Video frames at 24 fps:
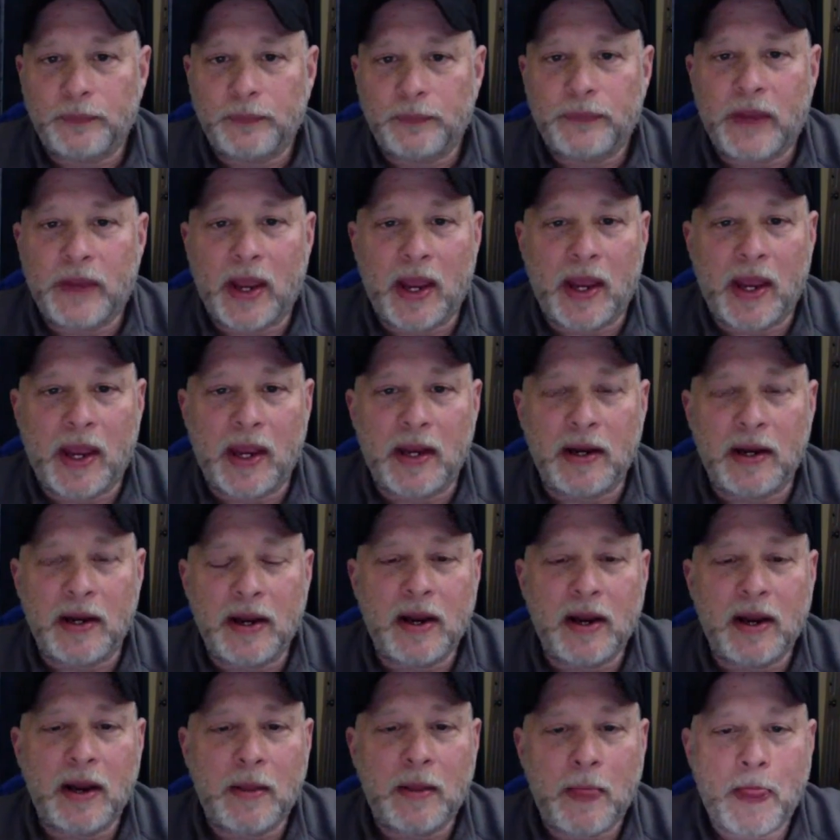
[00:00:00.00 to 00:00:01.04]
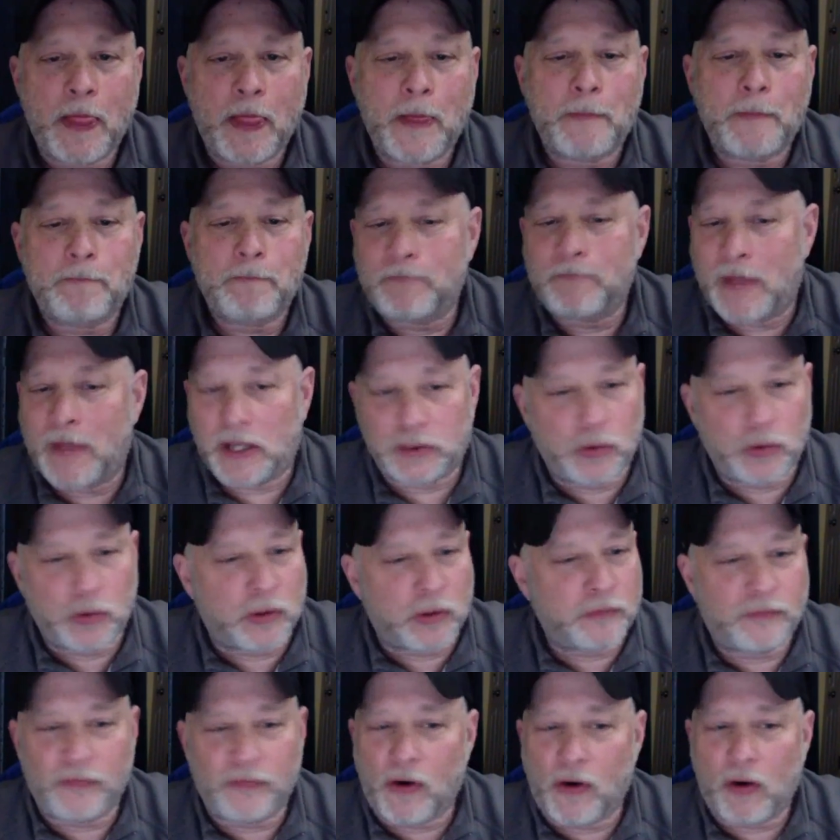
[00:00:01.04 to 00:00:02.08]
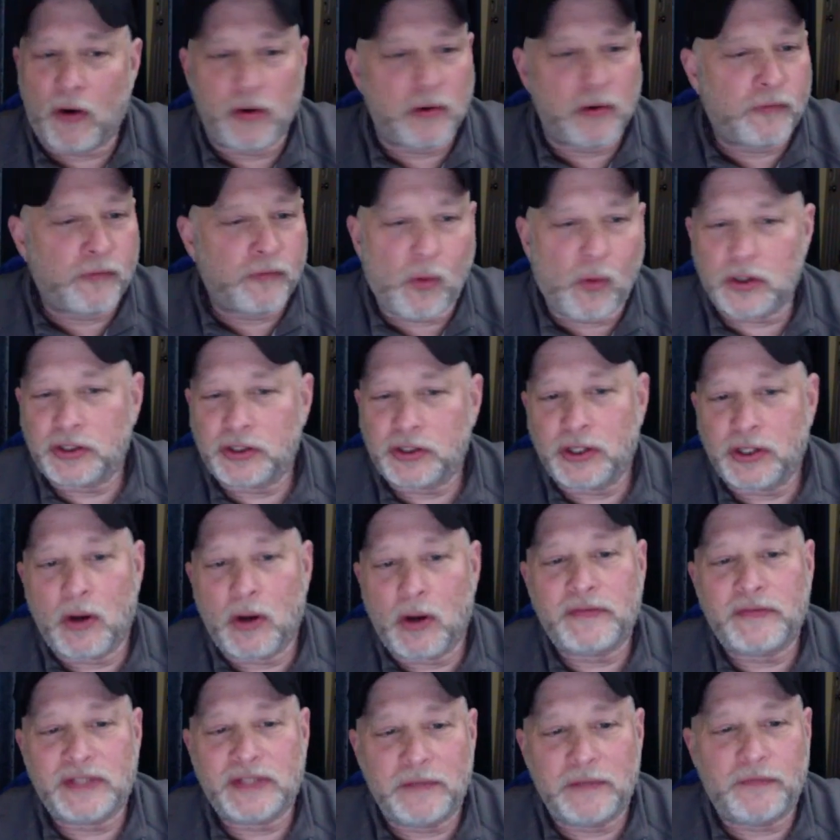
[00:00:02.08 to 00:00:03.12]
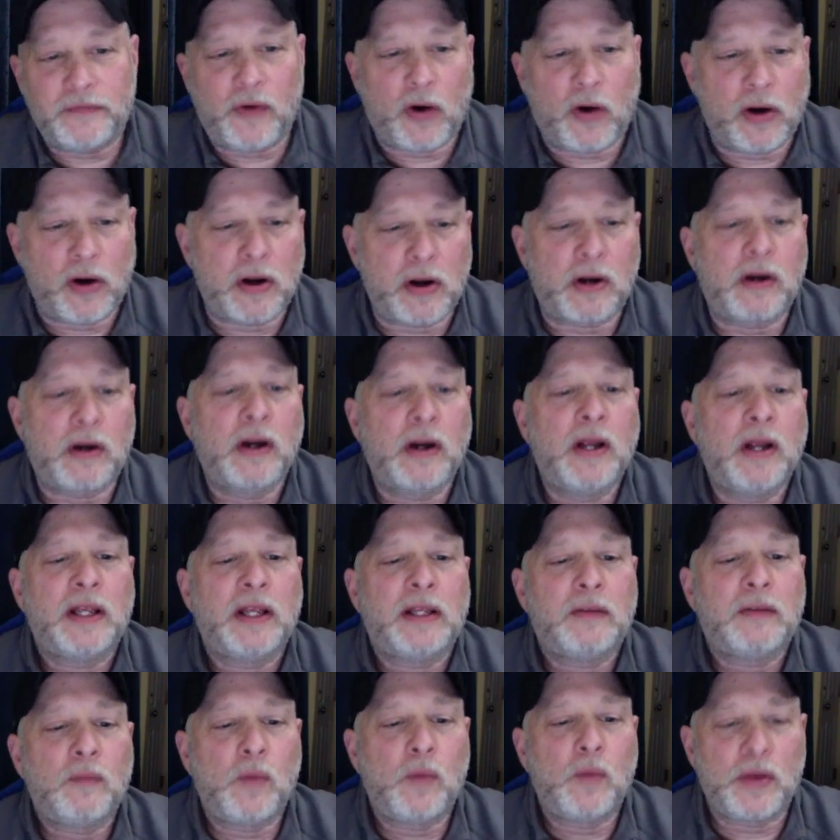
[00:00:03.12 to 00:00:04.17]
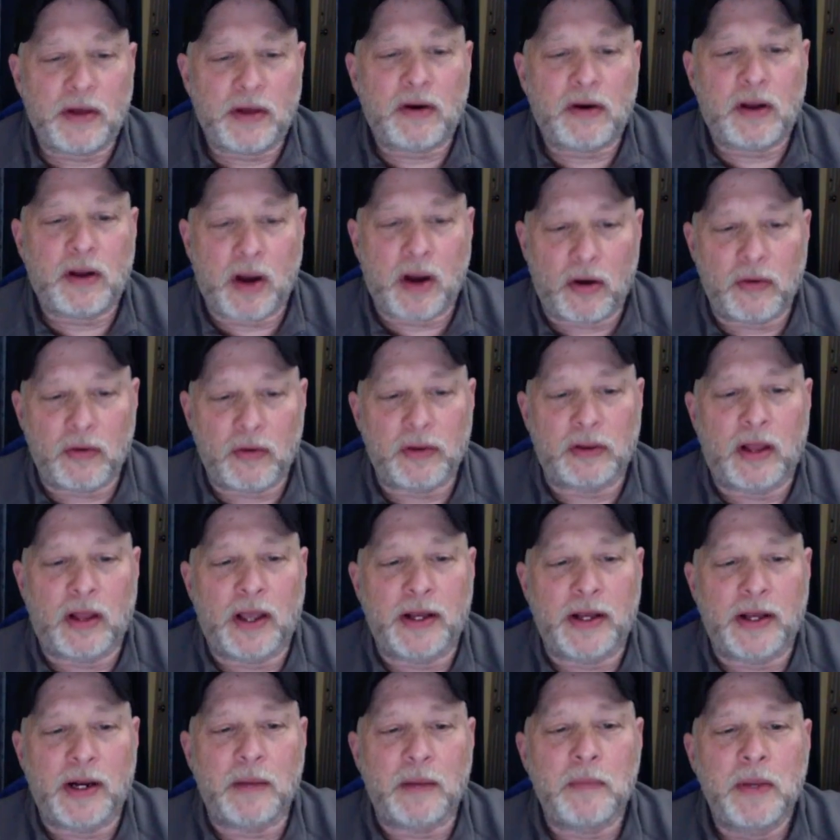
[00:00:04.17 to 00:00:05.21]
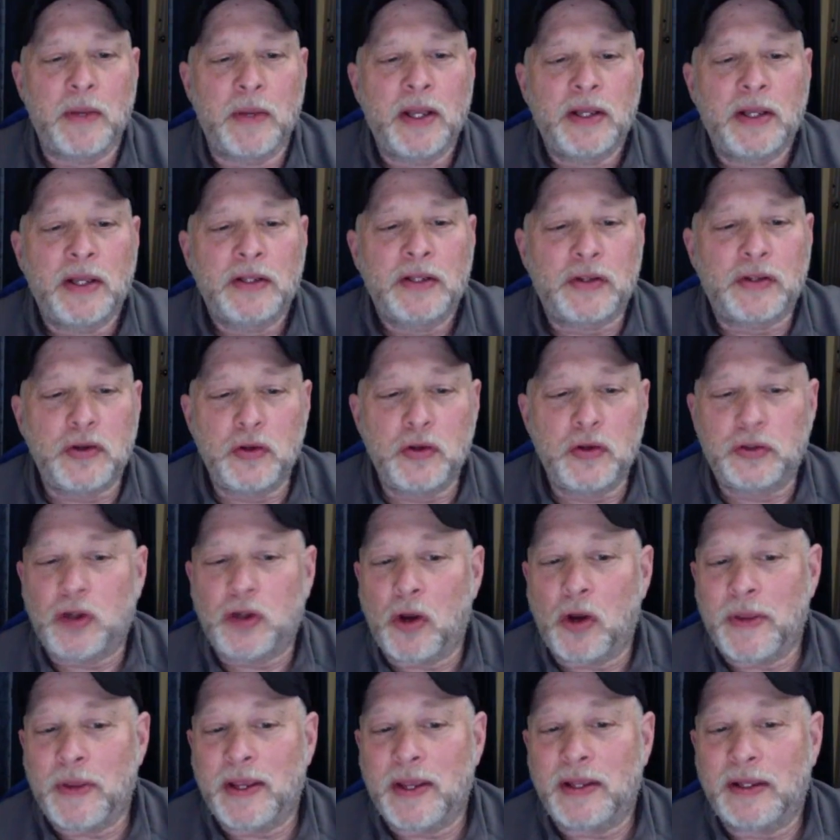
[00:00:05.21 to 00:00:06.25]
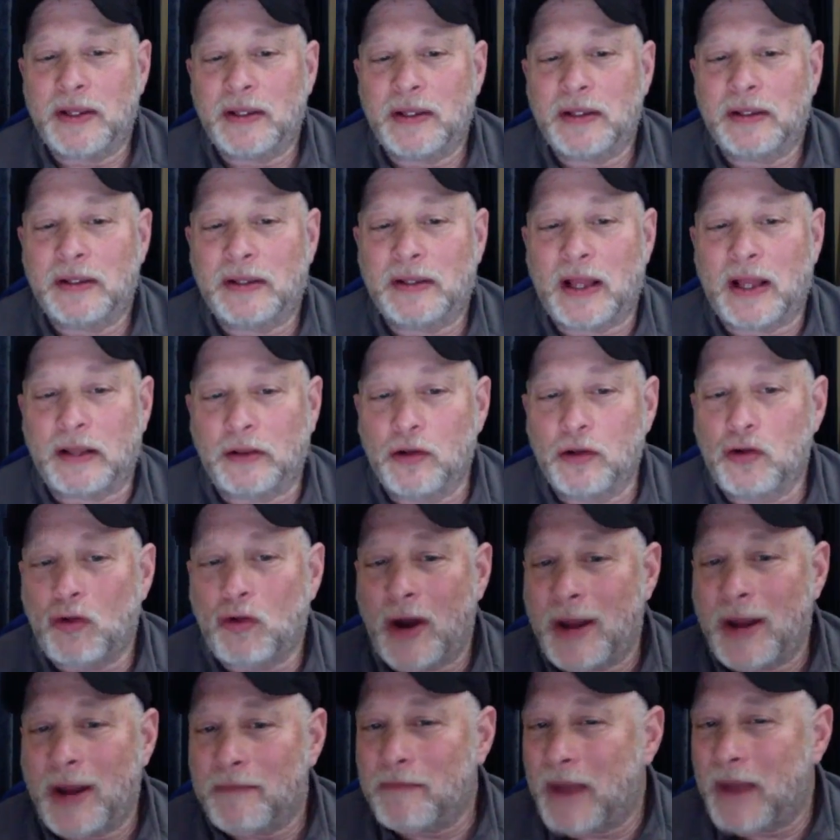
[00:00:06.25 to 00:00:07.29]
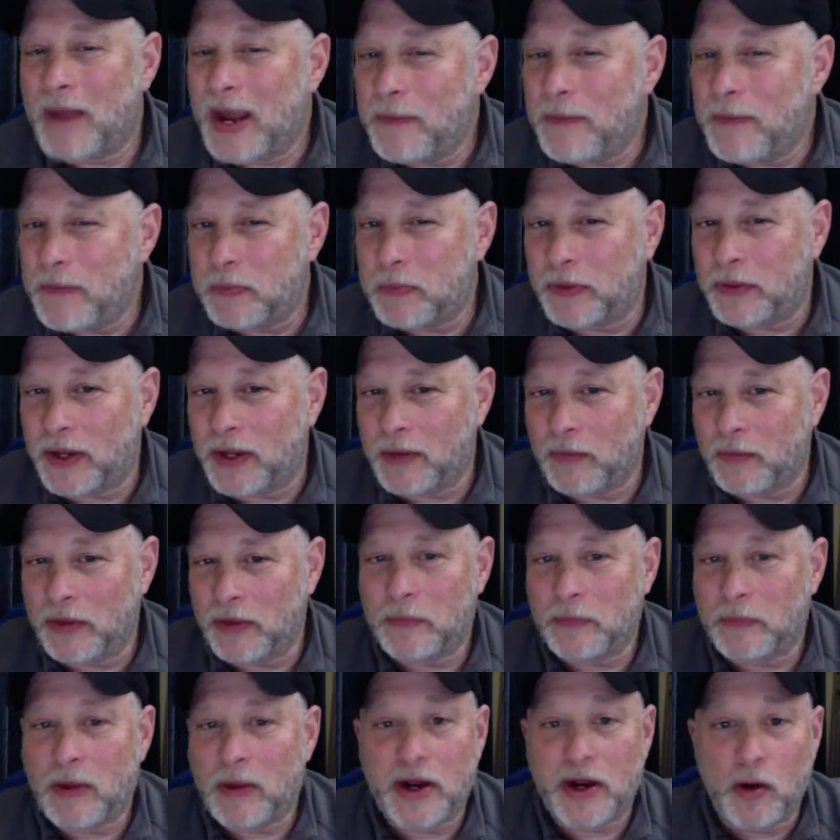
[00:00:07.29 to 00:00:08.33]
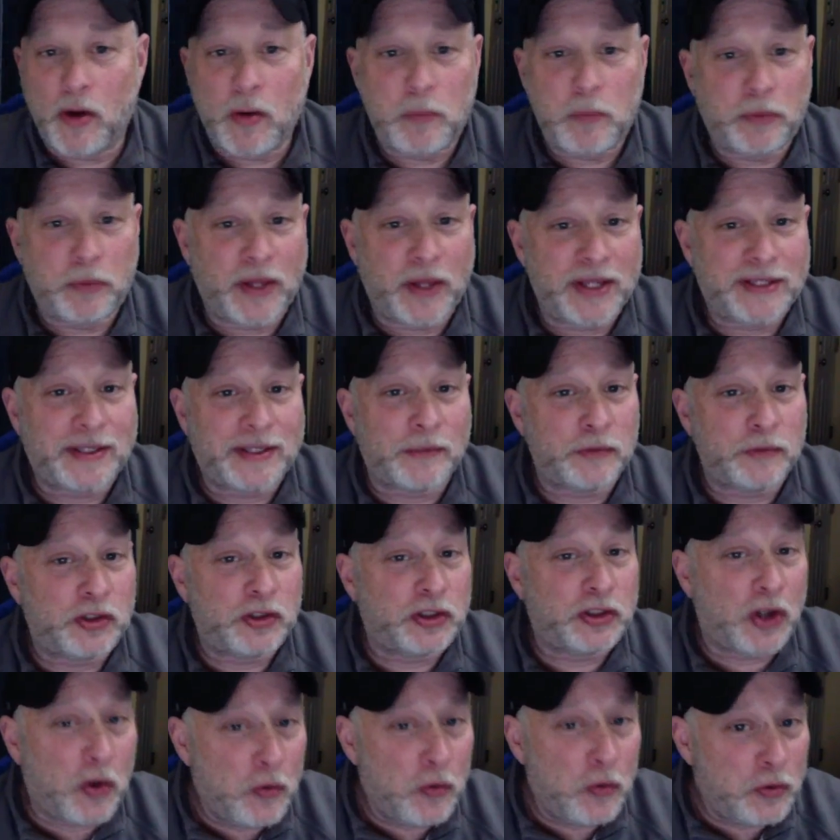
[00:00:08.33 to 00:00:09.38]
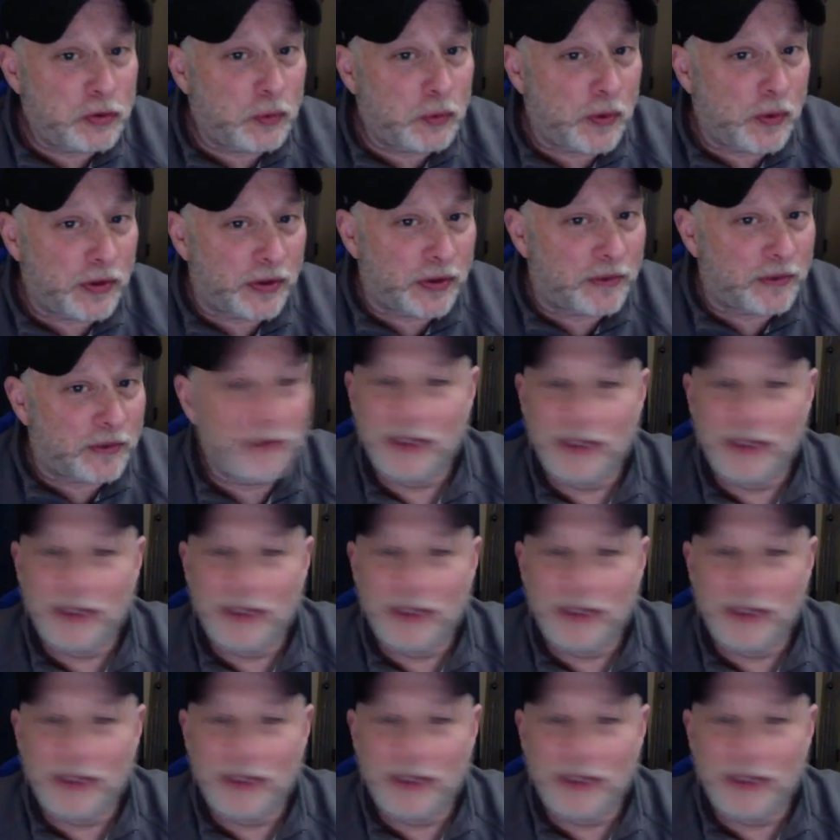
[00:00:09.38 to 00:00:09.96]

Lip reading: and I saw a Foreigner 4 show. I've seen Foreigner with their current lineup. So you told me that Lou Gramm might be playing with them. Now I know he played some shows with them,